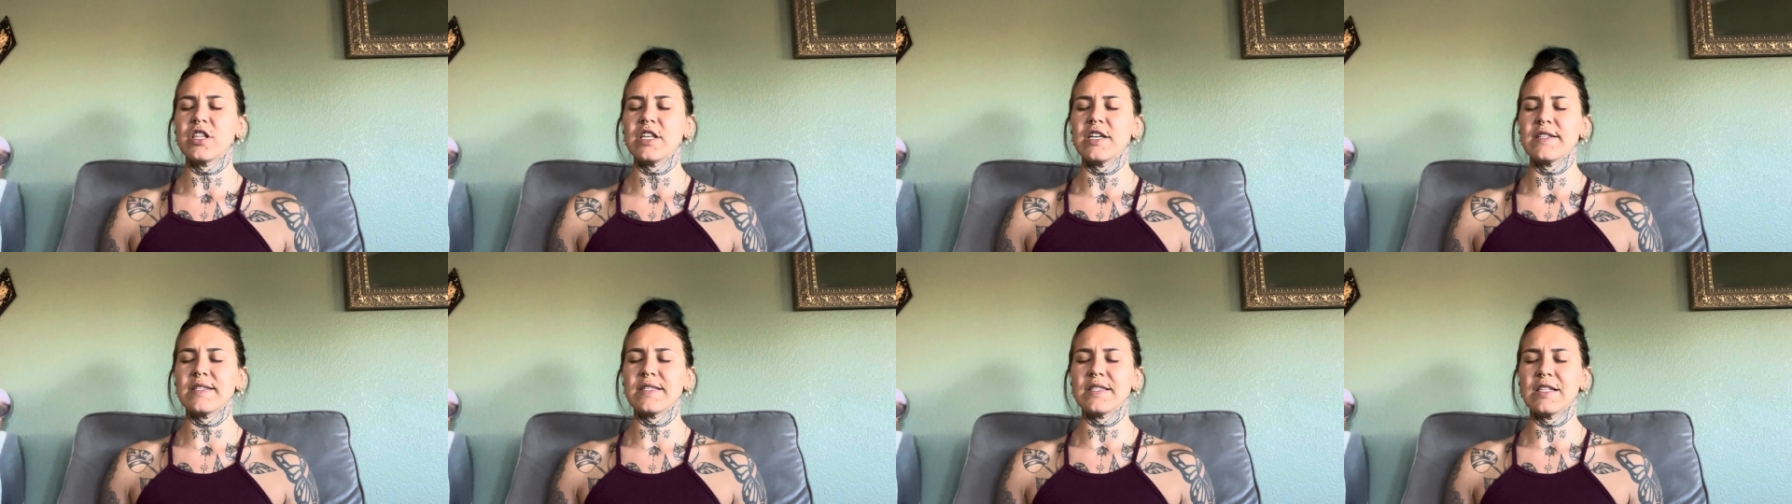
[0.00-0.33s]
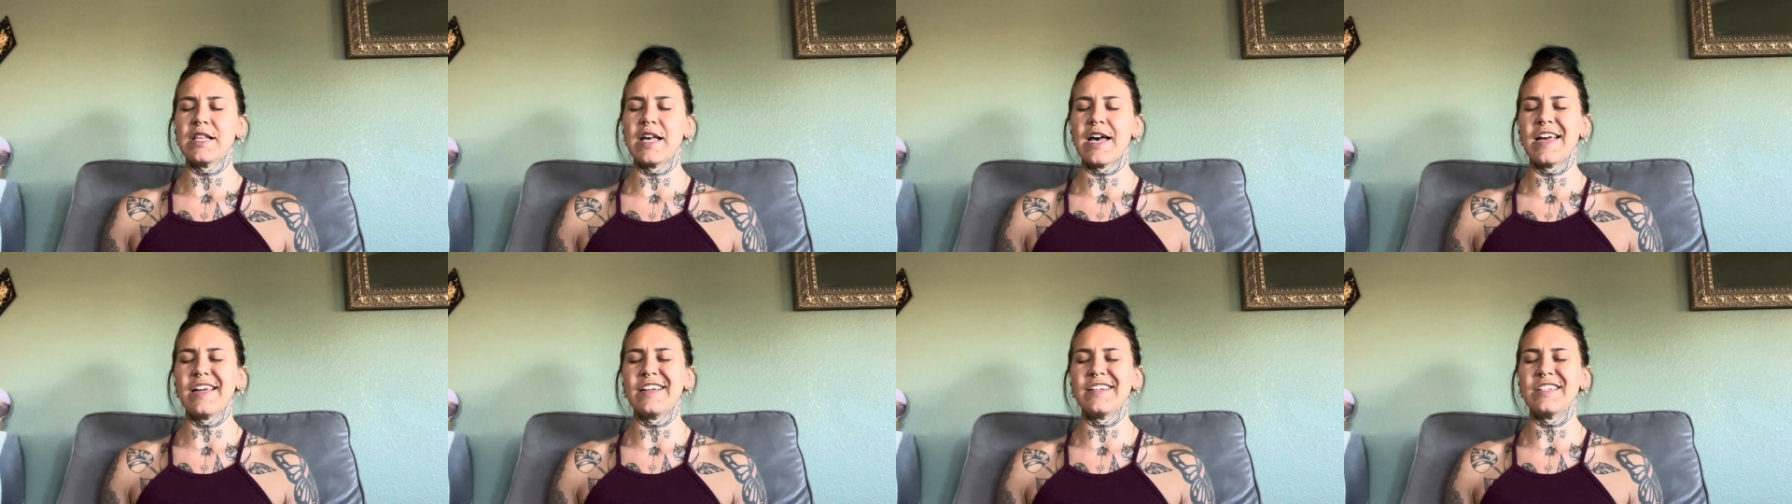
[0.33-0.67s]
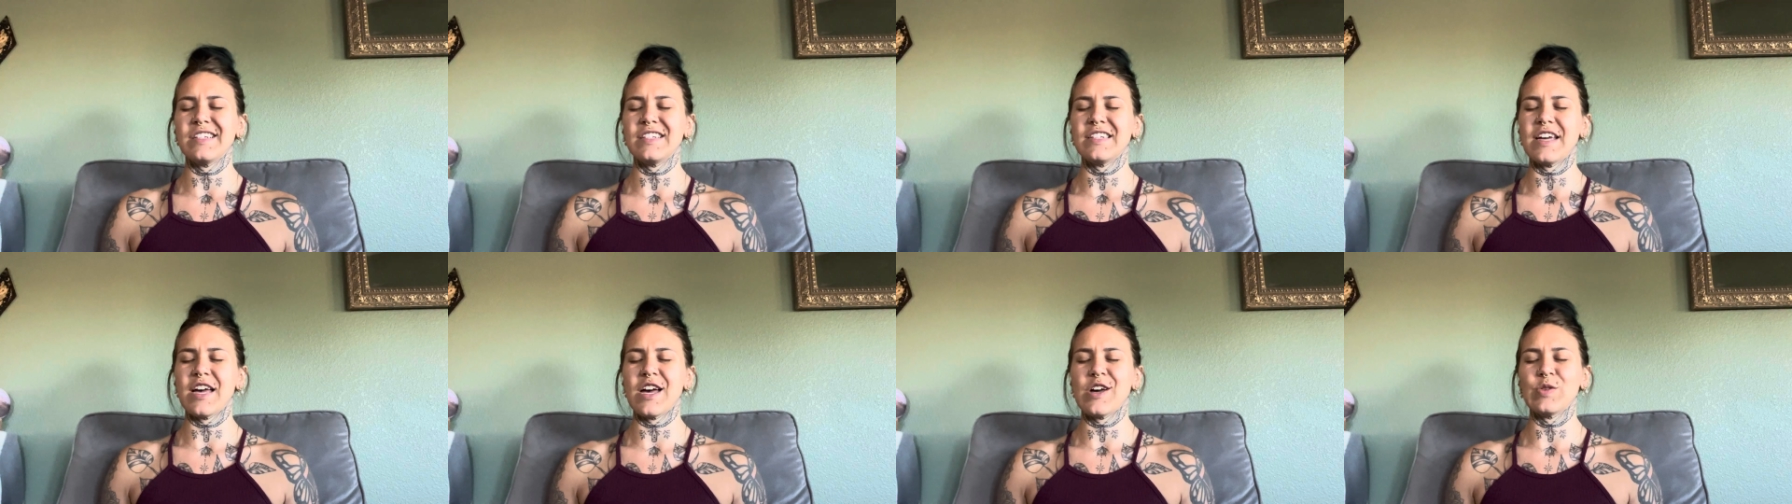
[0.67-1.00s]
this line
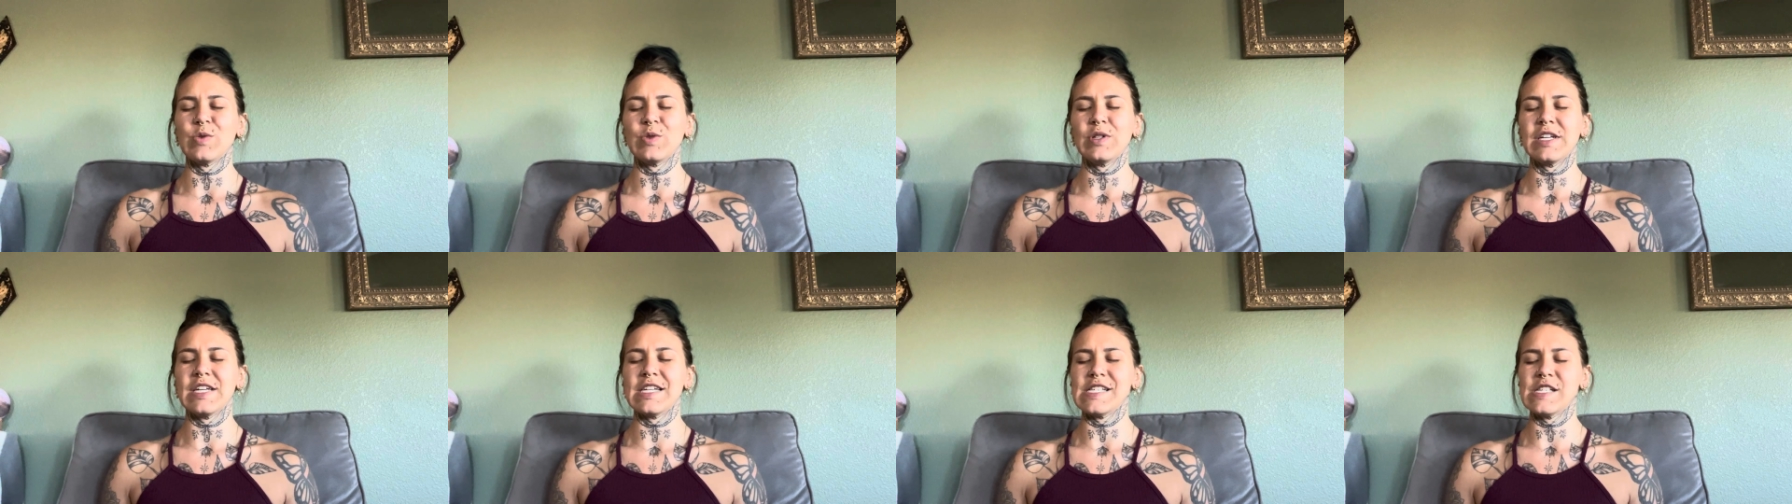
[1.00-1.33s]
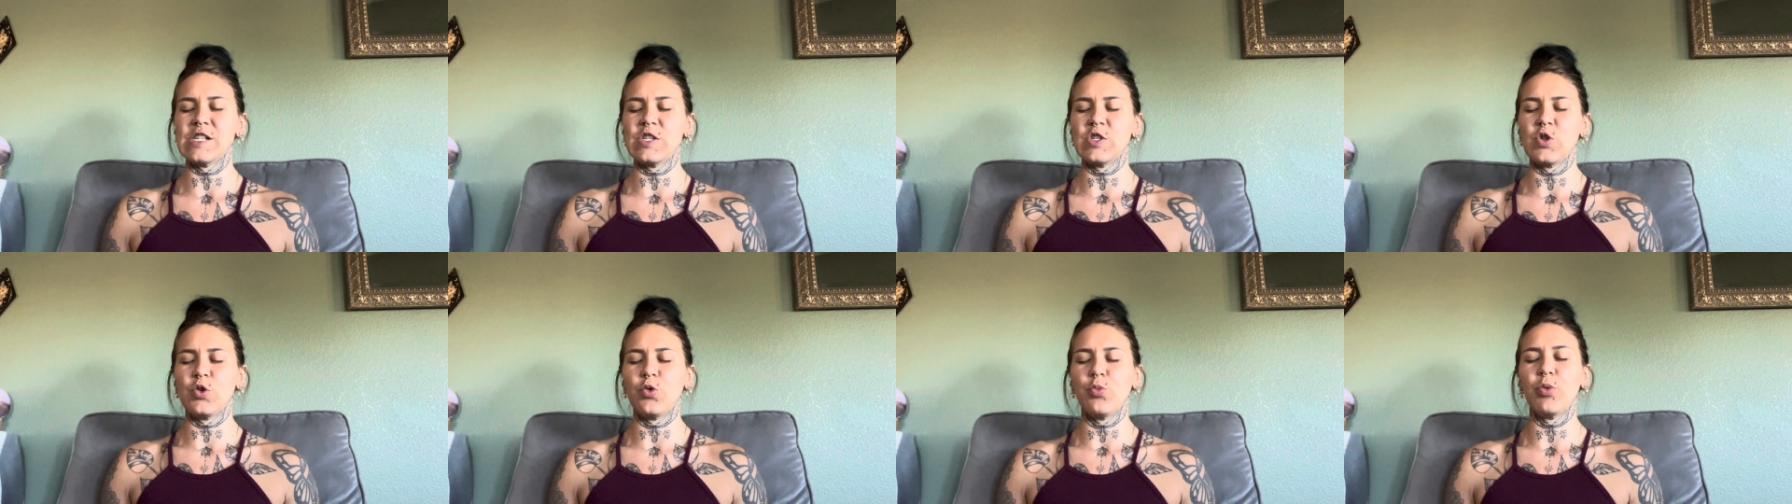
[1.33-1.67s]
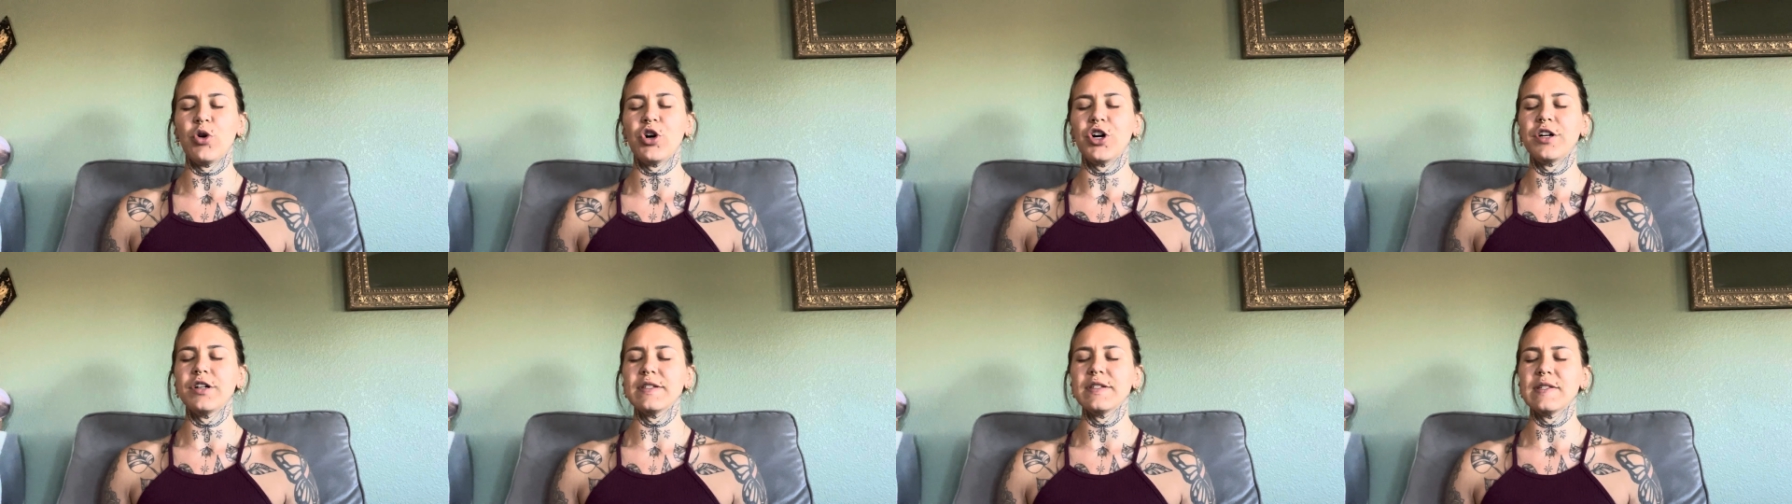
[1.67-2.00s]
down into
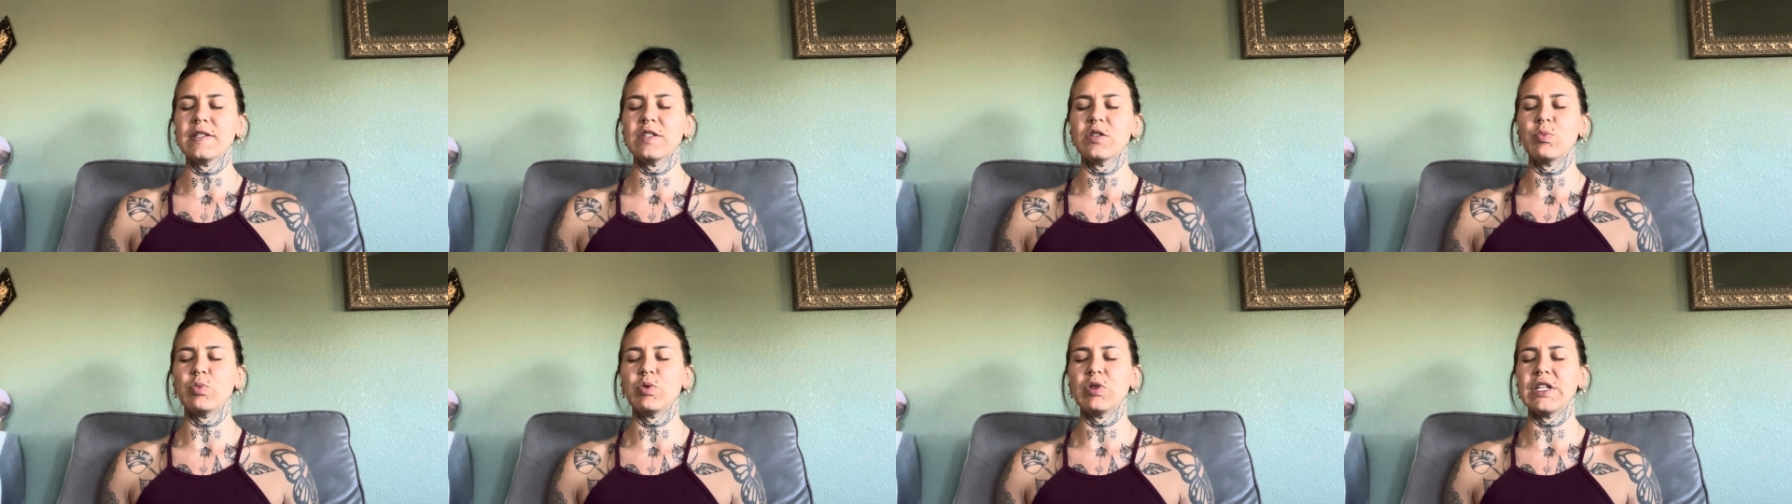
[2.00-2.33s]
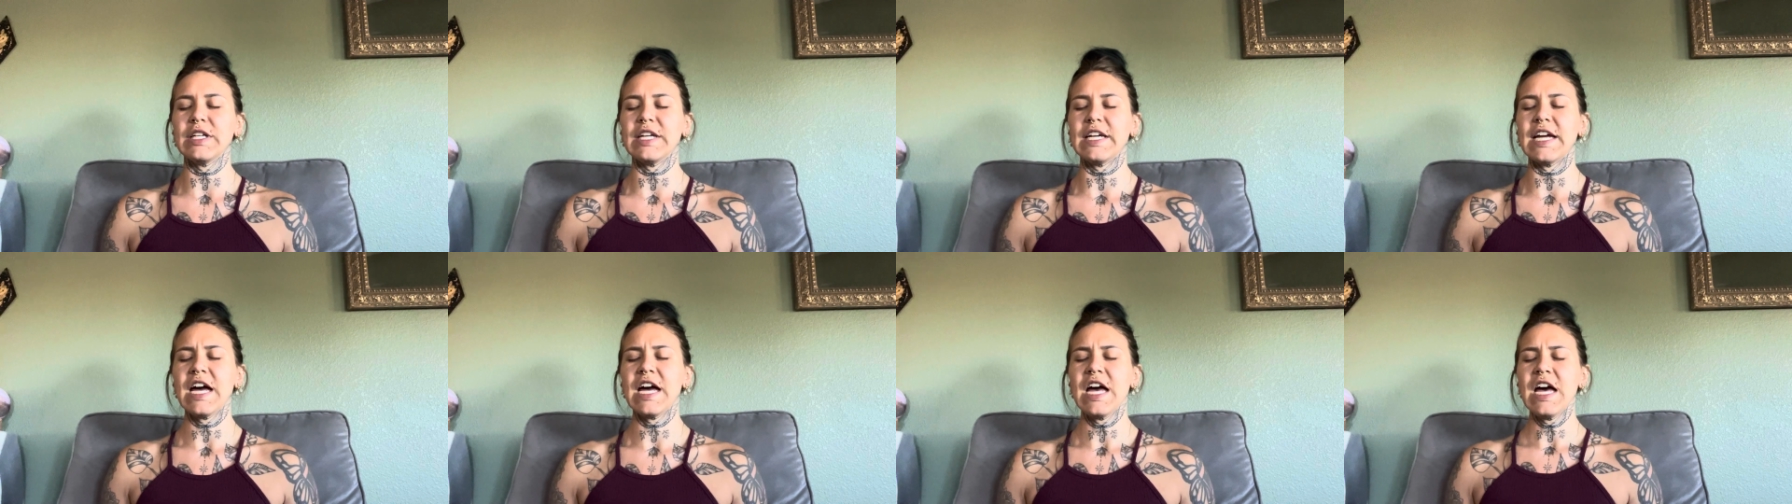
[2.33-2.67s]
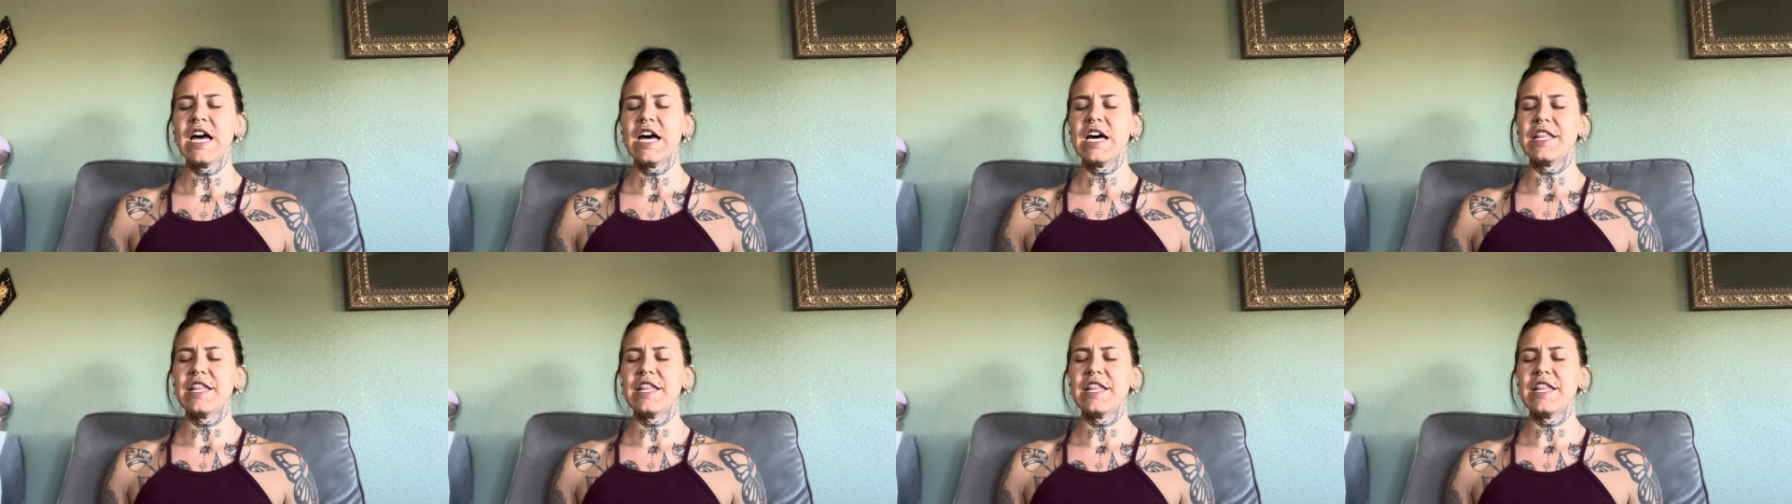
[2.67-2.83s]
possibly